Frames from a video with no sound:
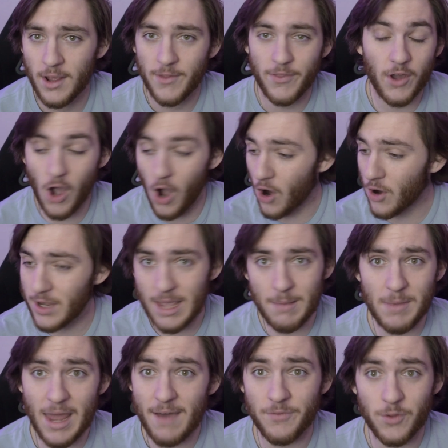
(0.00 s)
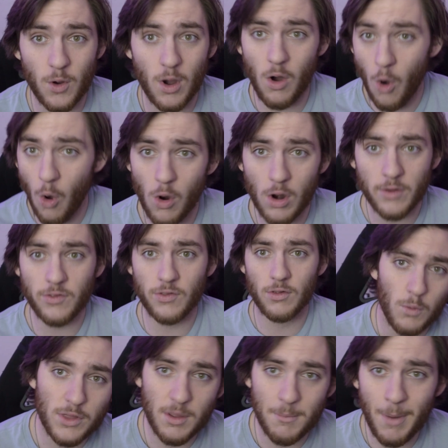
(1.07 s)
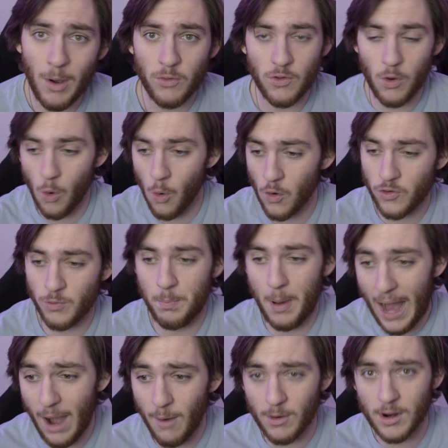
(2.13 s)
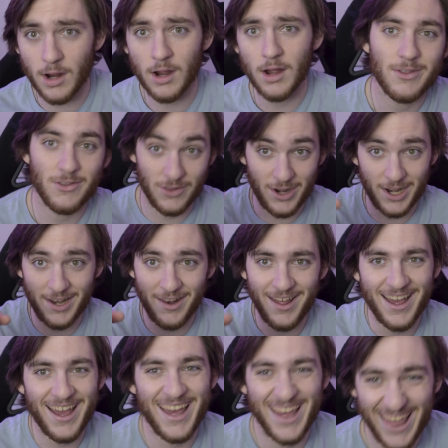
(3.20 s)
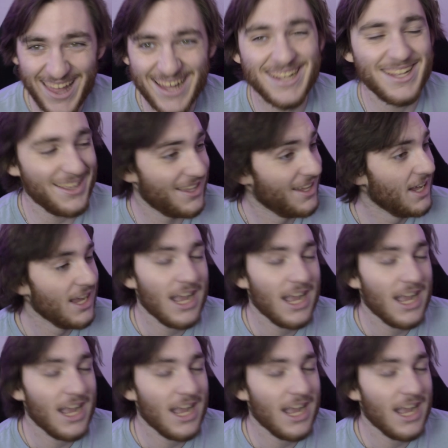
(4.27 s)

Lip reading: the car named after a horse with the most horsepower. You see what I did?